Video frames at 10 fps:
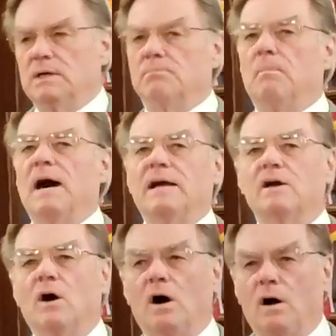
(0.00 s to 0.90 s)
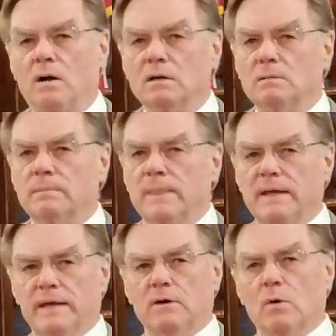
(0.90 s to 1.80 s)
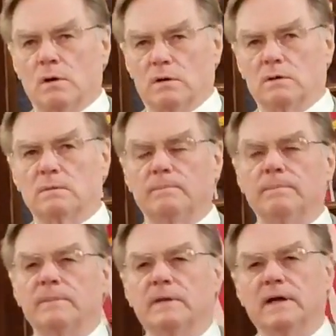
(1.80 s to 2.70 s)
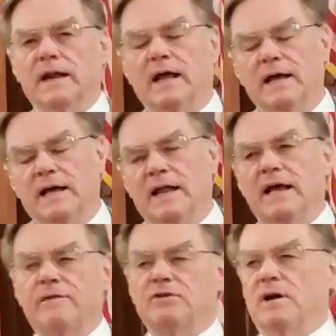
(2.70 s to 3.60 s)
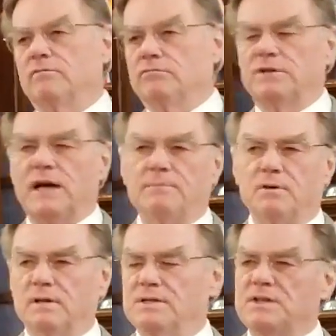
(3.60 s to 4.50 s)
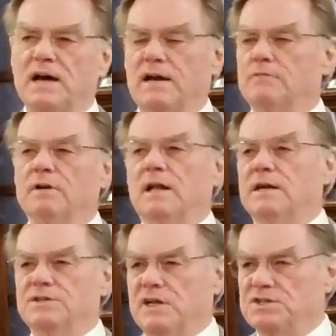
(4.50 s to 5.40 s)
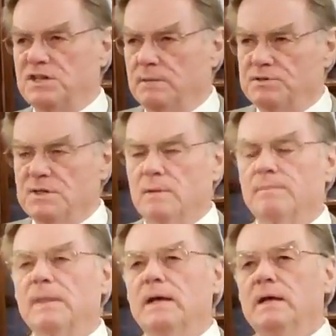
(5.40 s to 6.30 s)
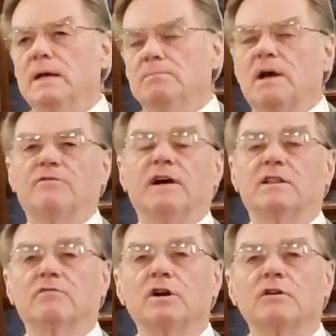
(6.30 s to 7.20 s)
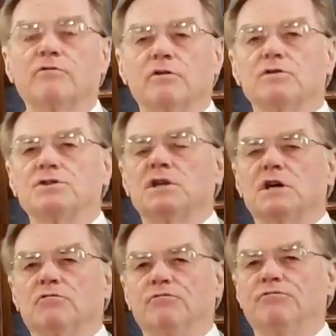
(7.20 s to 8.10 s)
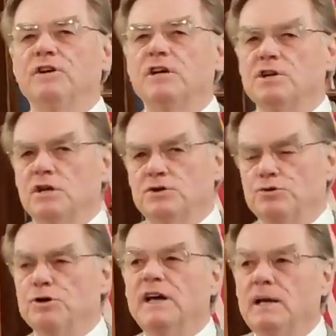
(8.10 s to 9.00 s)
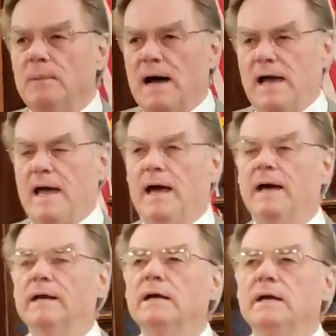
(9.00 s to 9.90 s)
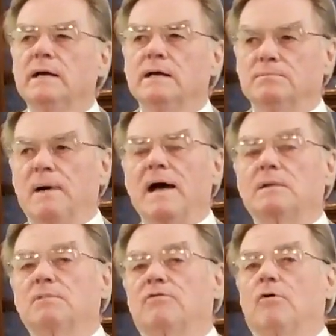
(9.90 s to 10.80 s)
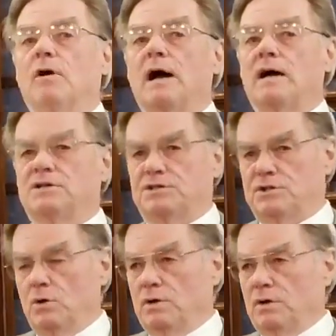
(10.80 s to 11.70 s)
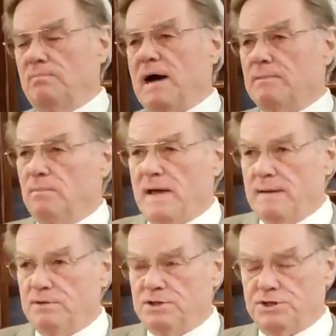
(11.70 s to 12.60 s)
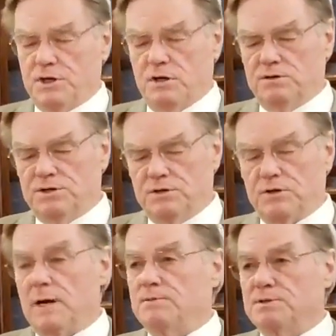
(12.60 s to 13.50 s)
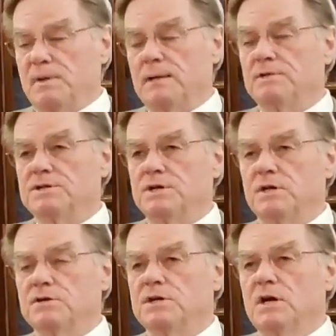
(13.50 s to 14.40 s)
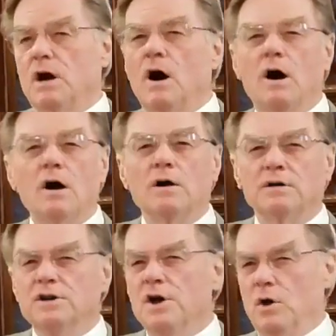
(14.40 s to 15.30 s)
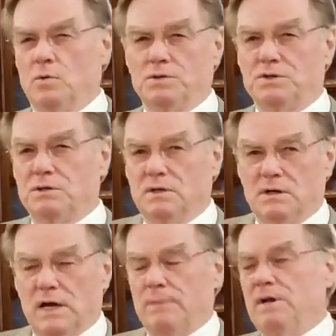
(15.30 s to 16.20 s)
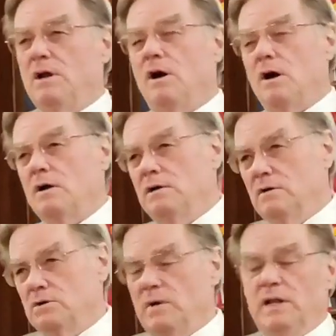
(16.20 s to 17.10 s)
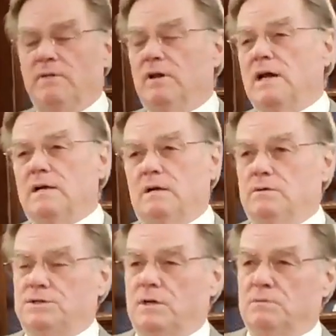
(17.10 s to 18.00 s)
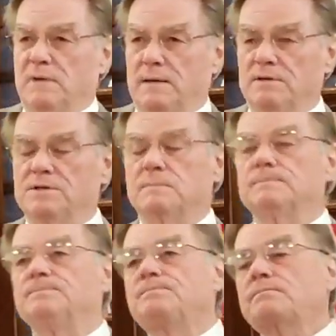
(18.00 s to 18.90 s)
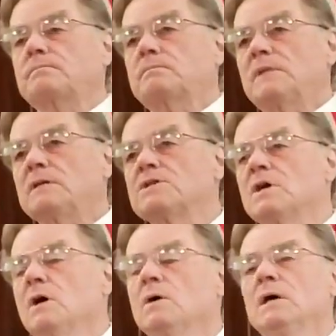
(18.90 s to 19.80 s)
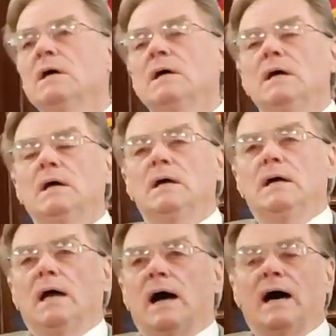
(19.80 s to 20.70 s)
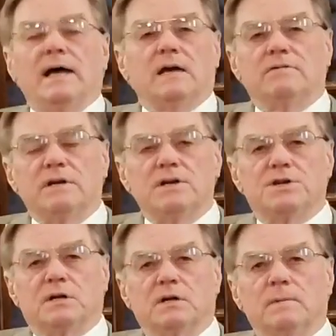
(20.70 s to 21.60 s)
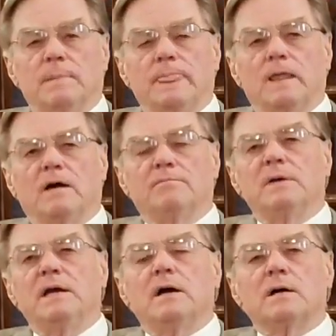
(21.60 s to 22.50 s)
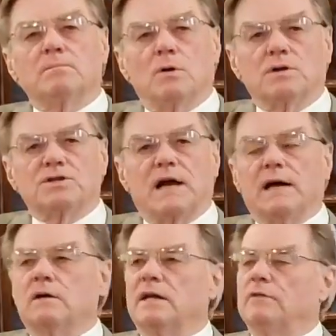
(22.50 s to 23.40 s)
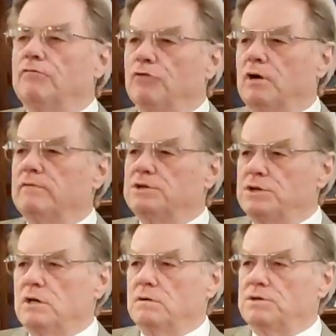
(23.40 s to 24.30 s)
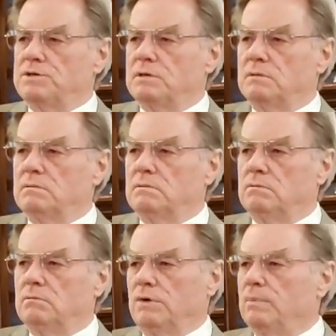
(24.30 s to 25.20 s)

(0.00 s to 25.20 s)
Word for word: my call in order and, and after I've typed all this out, I realized I skipped some. Matter of fact, the very first vi- dream I had back before I was going to a Bible Baptist church, Centropolis Baptist Church, hard notes. I mean, hard notes. We didn't even like other Southern Baptists. So I had a vision of me on a motorcycle in front of the church with a